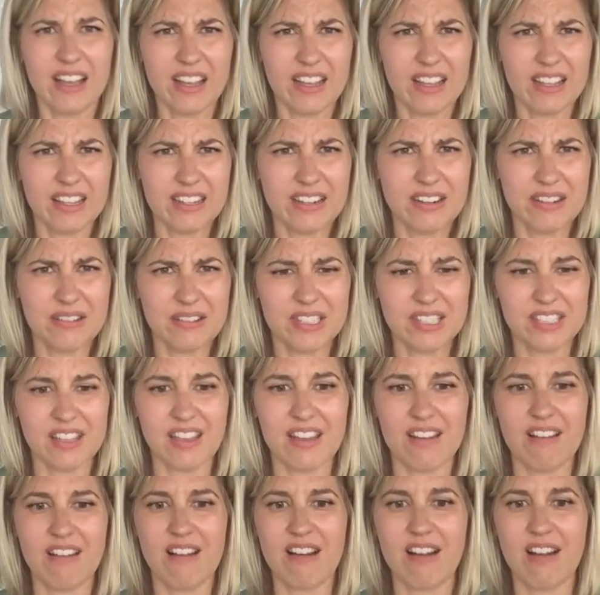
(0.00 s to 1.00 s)
I know it's
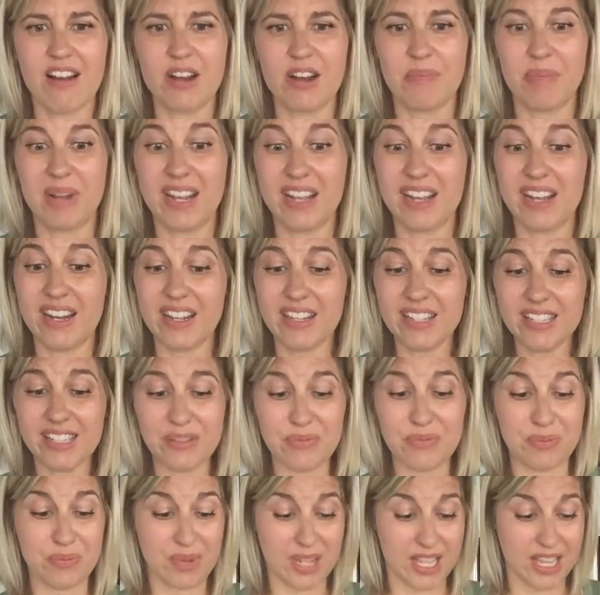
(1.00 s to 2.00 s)
kind of hard, but it is
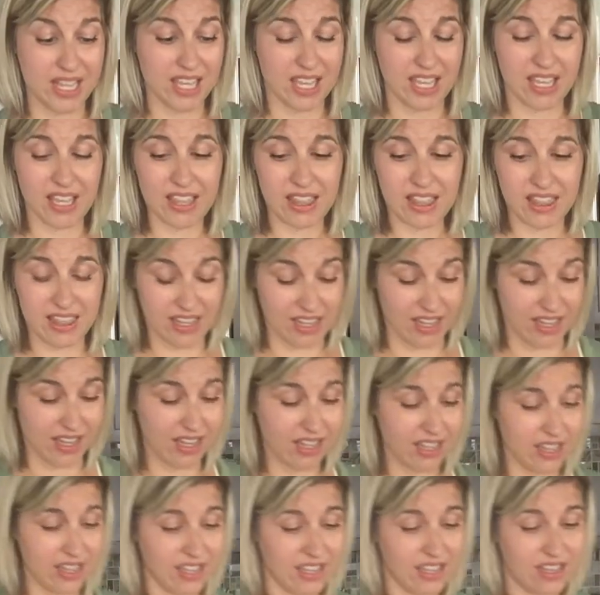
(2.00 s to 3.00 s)
really thick
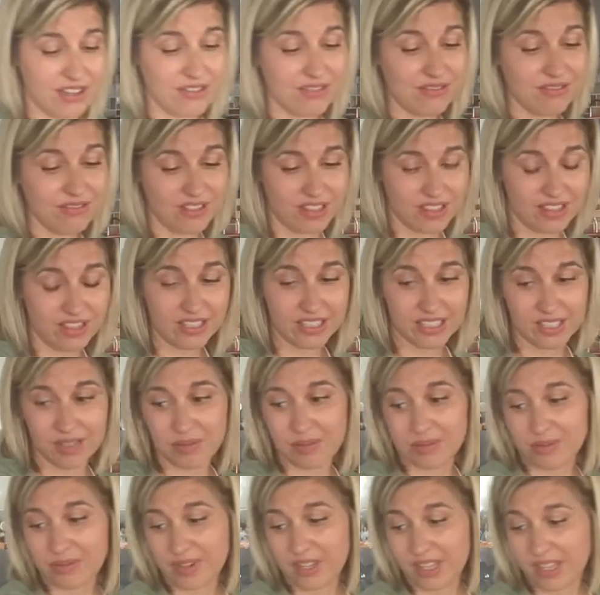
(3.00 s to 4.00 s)
and it looks
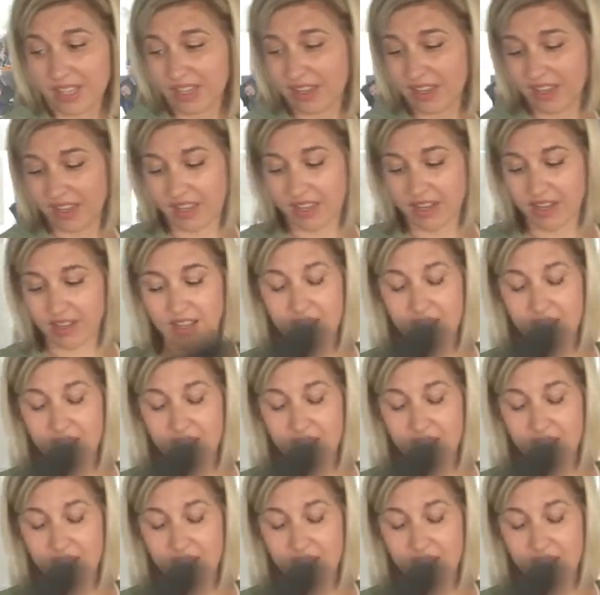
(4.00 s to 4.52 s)
really good.